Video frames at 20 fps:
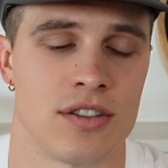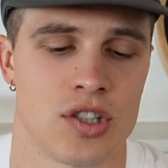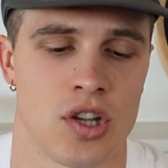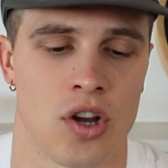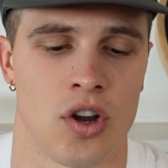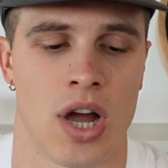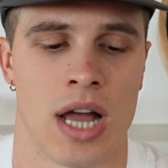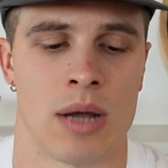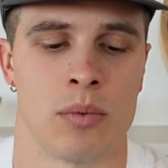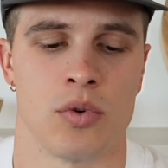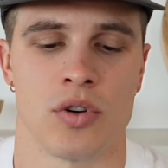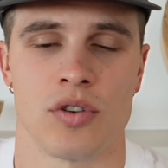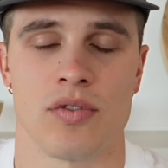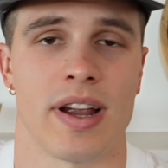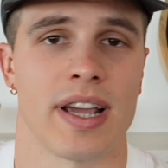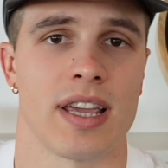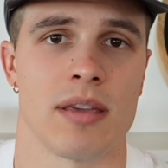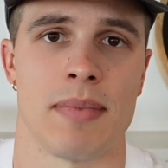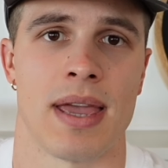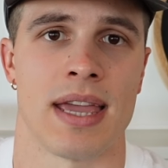So I would
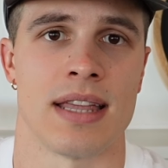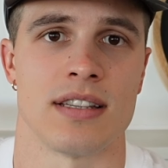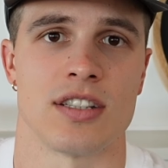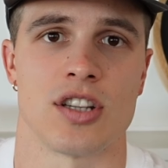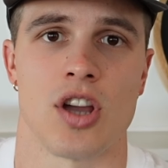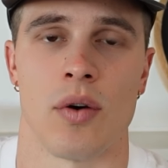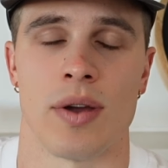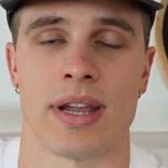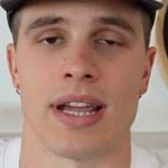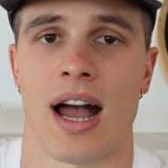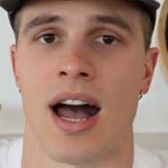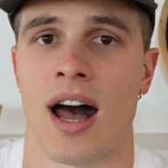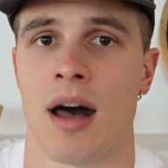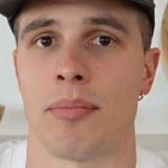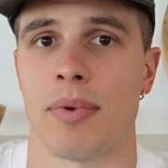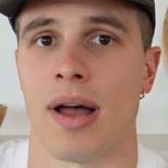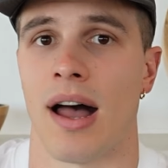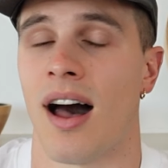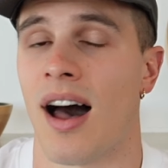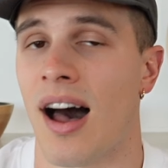recommend going
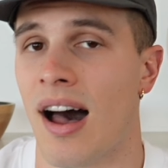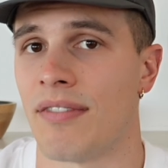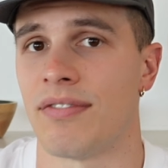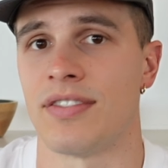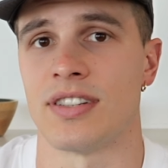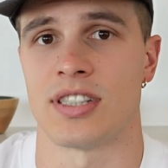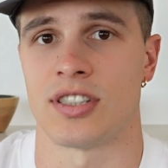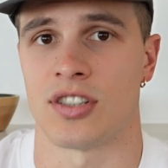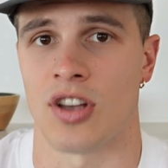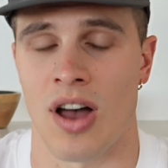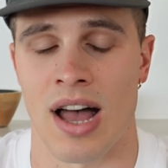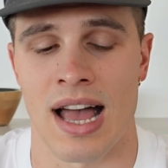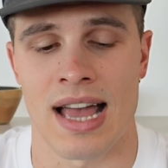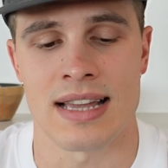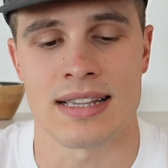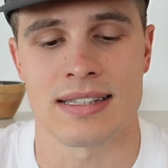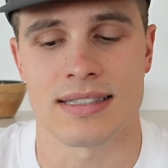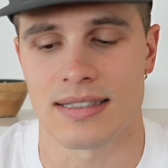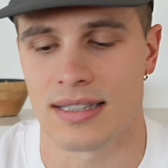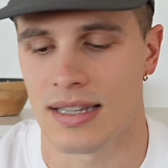up half a
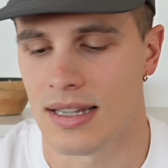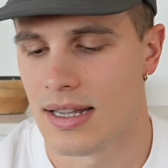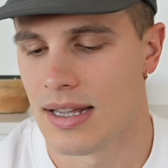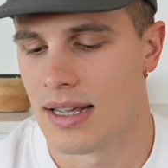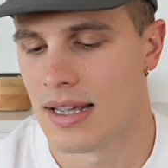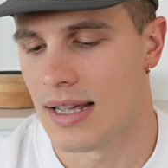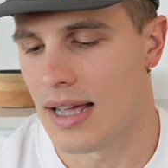size,